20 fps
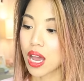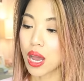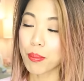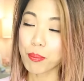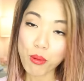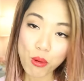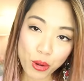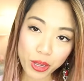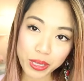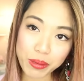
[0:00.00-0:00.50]

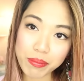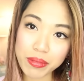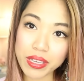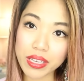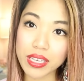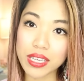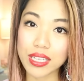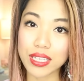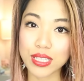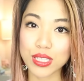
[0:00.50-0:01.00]

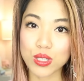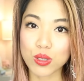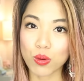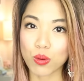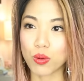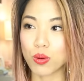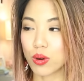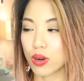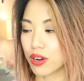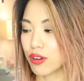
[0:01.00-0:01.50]
appointments
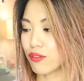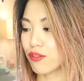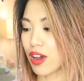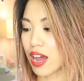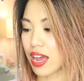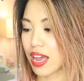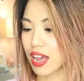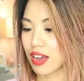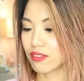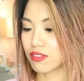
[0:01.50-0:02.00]
or if
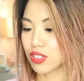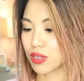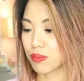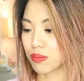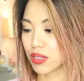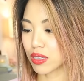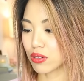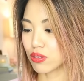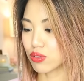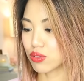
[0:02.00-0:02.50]
I have
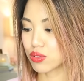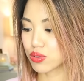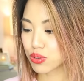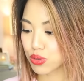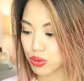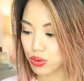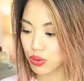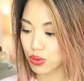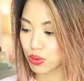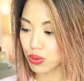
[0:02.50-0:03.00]
something to
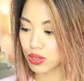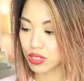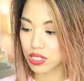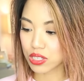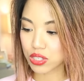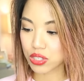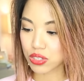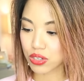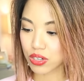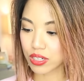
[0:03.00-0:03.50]
do at
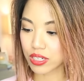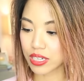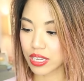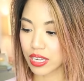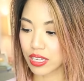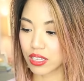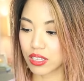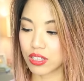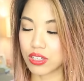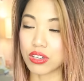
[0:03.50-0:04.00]
a certain
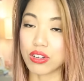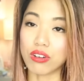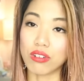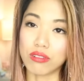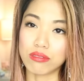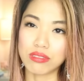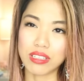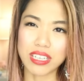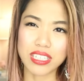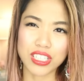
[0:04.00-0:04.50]
date, you
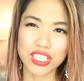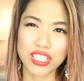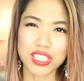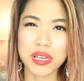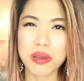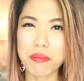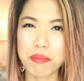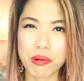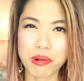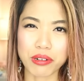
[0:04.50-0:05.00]
know, like
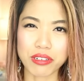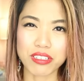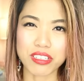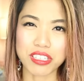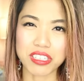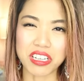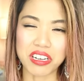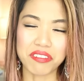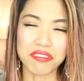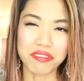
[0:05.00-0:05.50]
just important
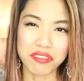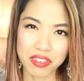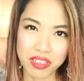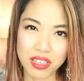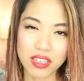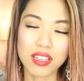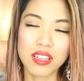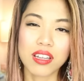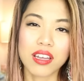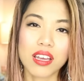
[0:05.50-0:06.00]
stuff.
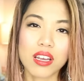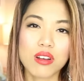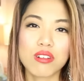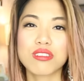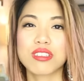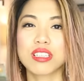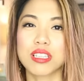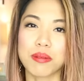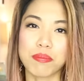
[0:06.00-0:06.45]
It goes